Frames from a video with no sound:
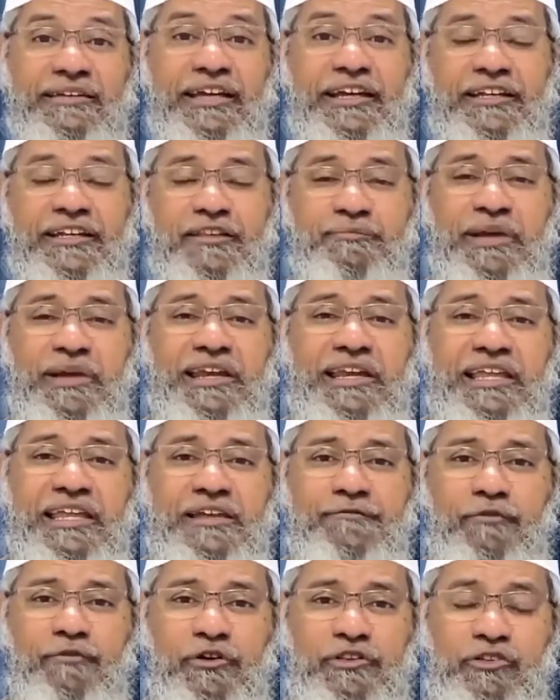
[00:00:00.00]
It is
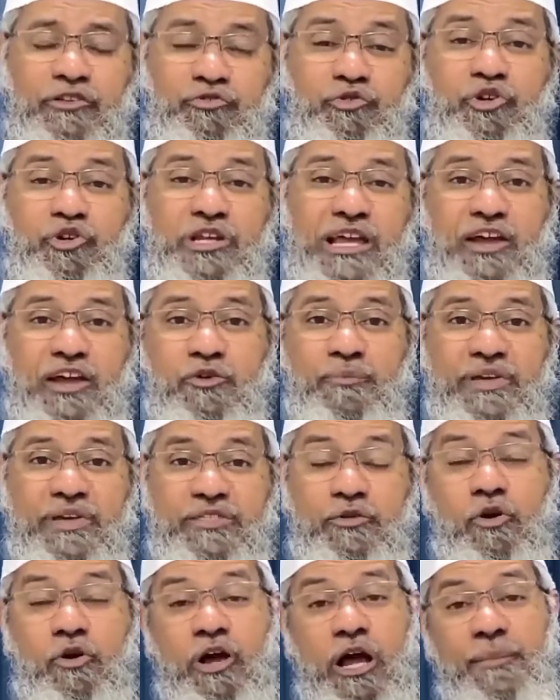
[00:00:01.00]
mainly for this dunya. You may
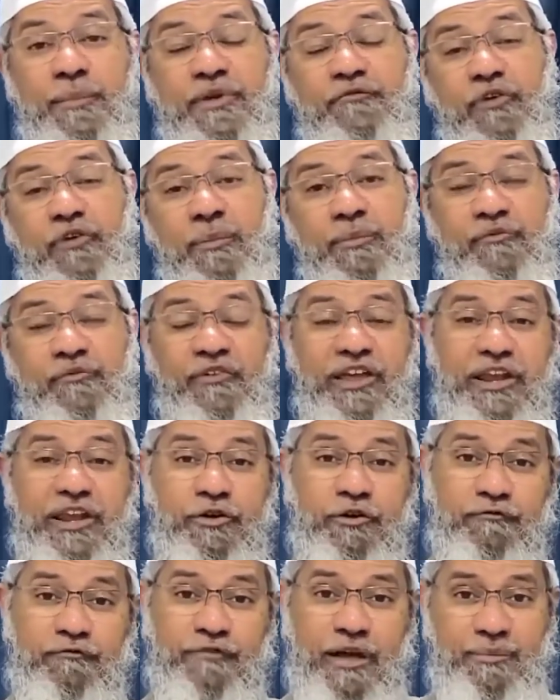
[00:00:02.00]
say, oh, coming from a very
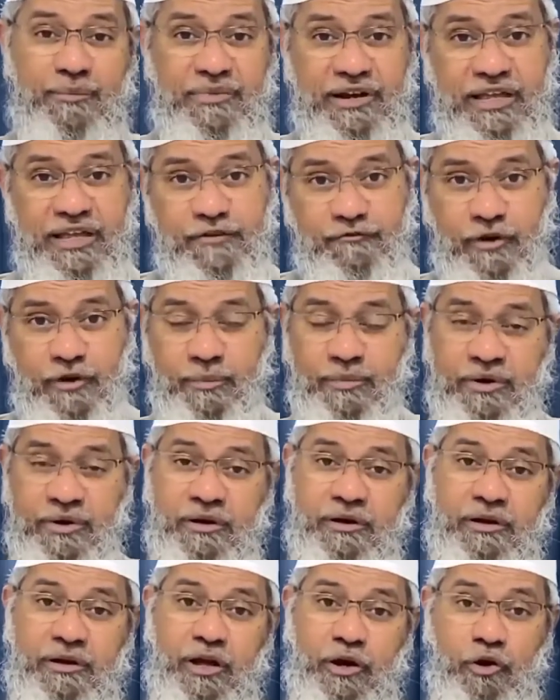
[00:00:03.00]
good family, from
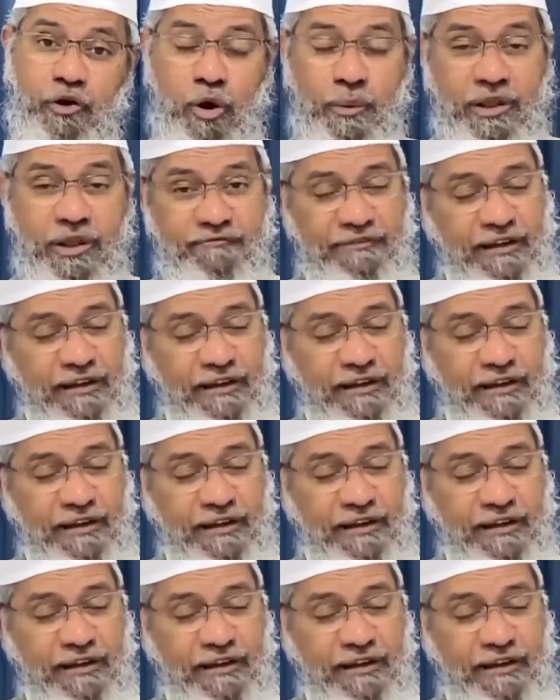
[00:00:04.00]
a noble